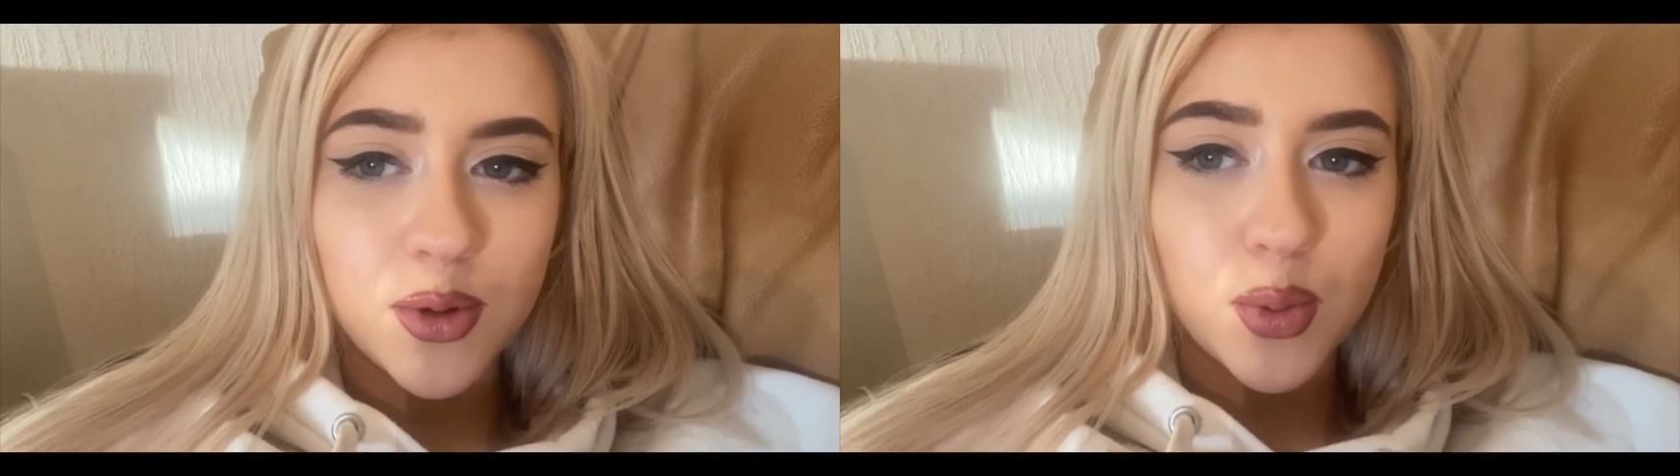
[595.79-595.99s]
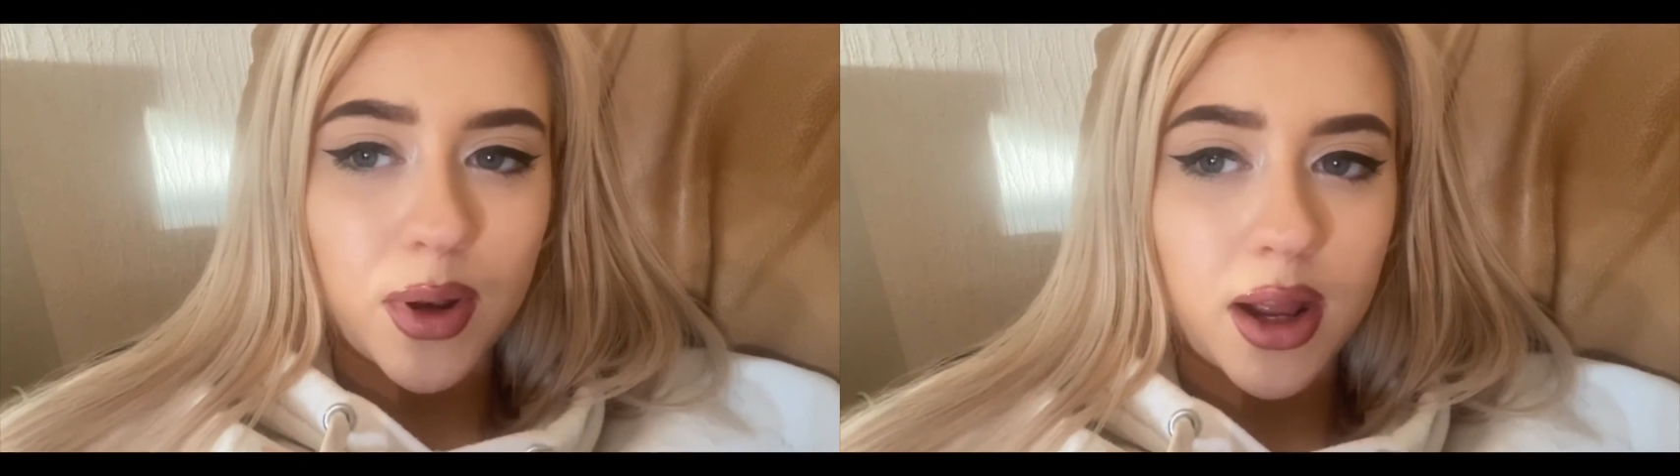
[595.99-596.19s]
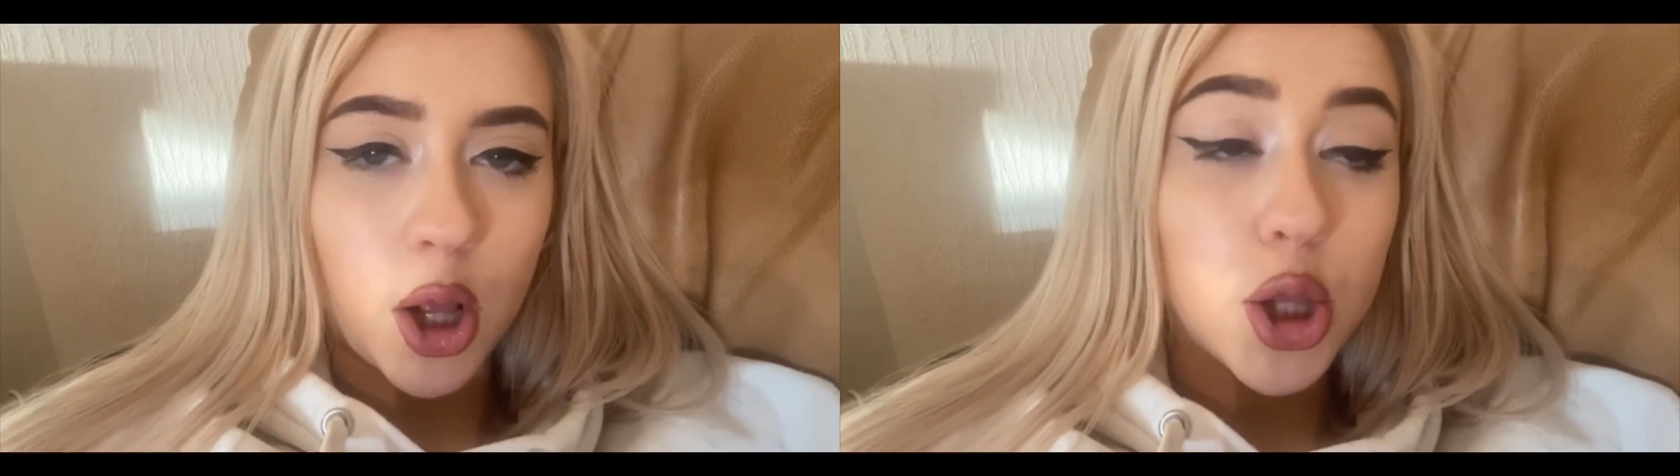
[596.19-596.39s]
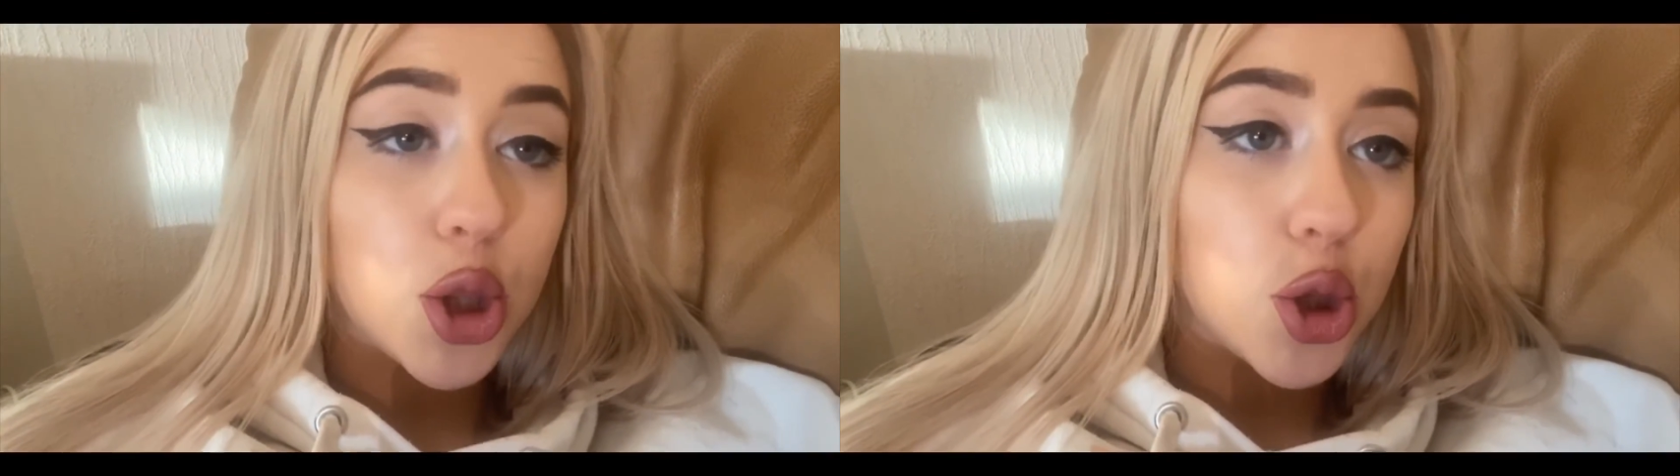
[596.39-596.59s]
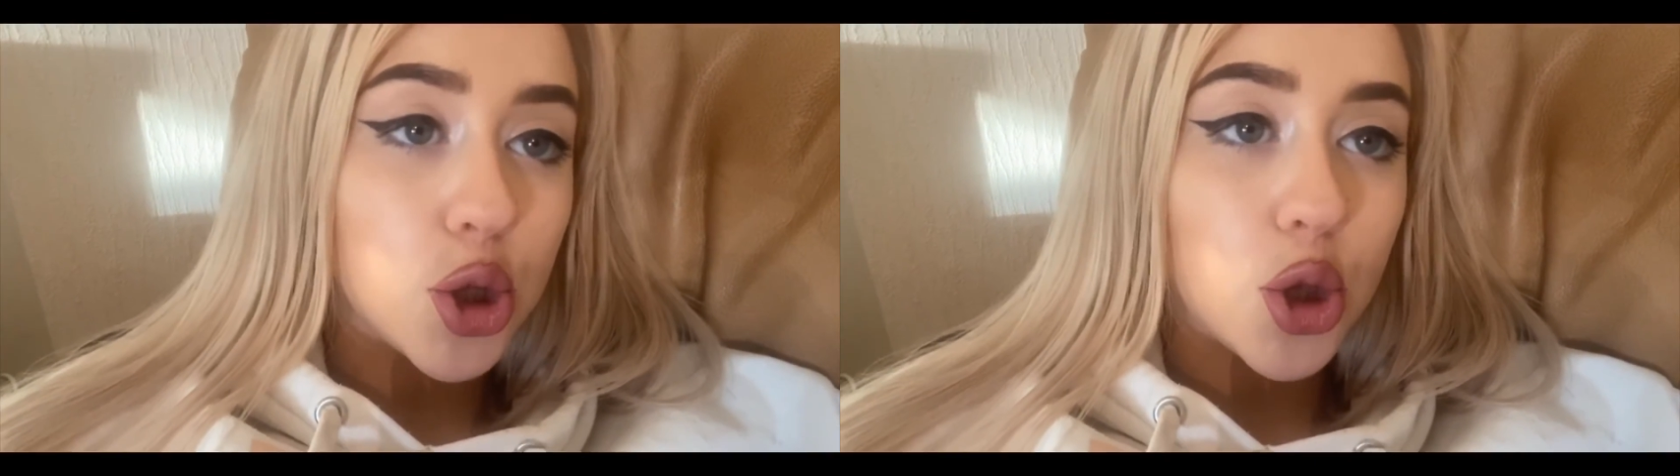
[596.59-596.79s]
where I
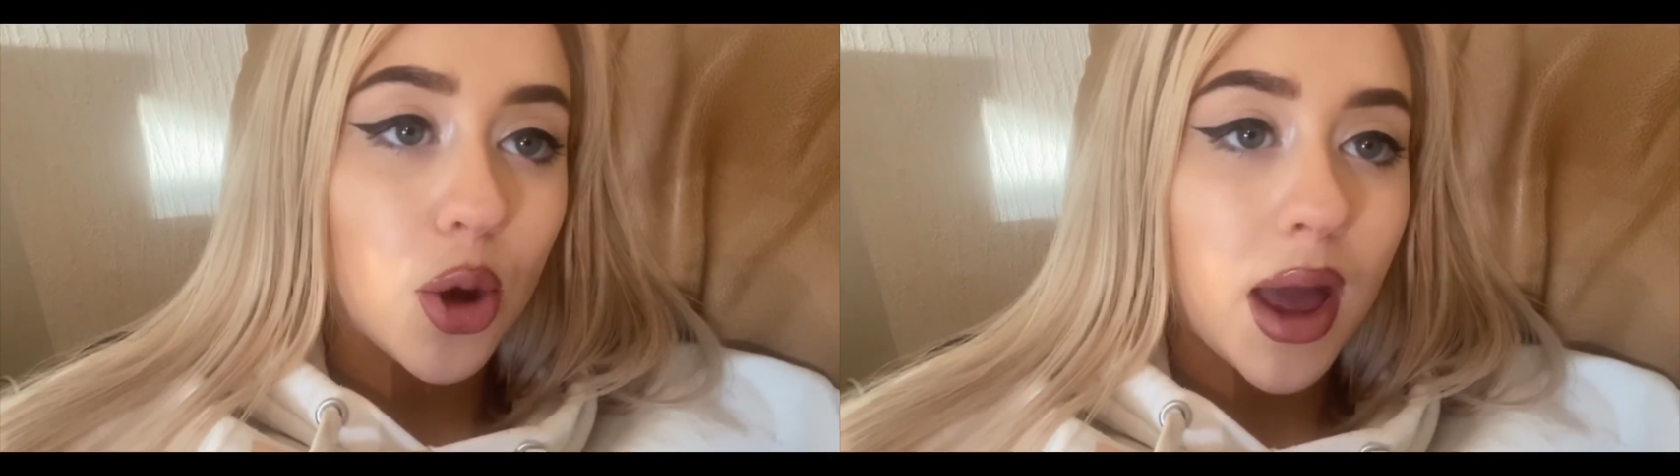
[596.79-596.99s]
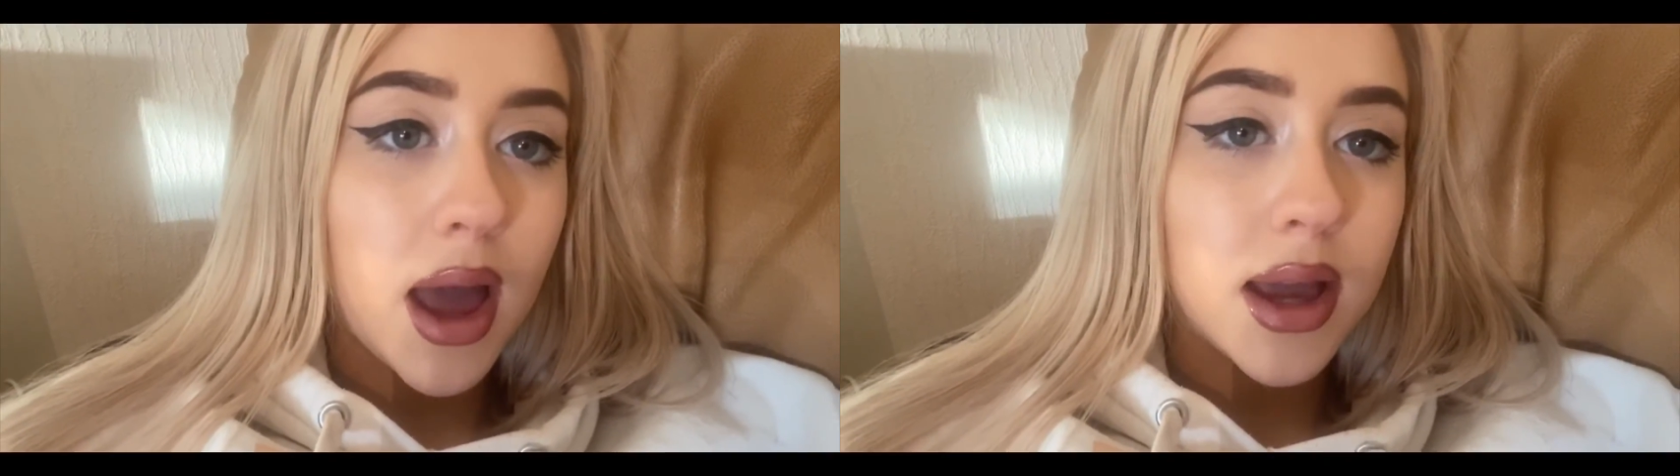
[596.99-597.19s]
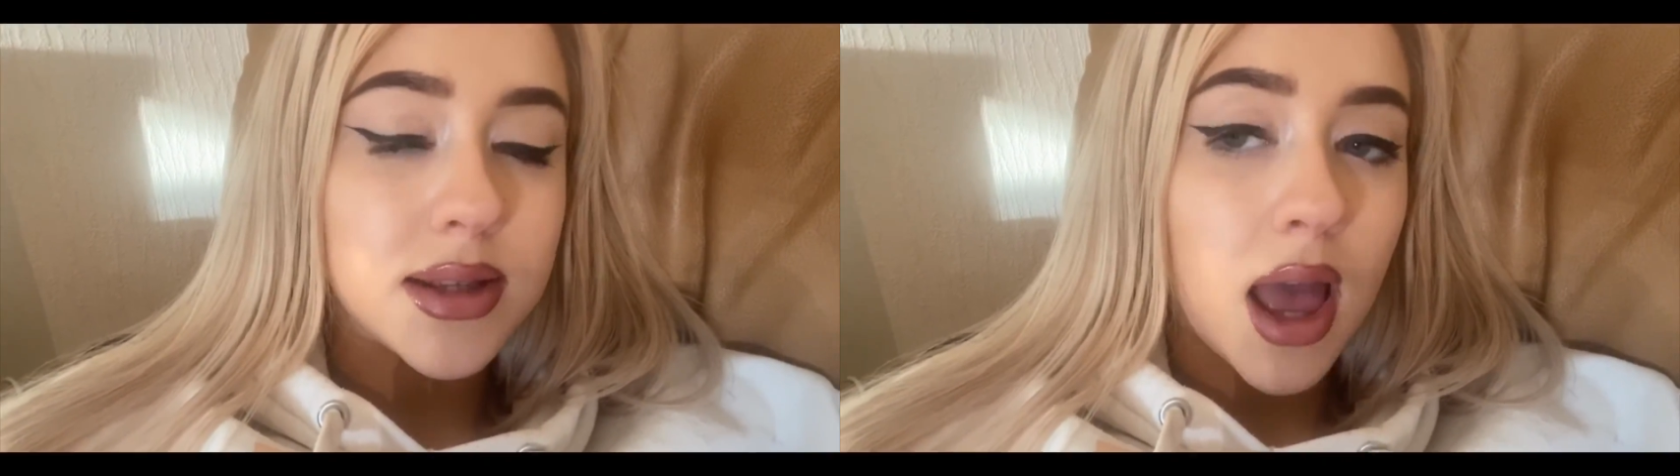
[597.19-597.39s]
include you guys,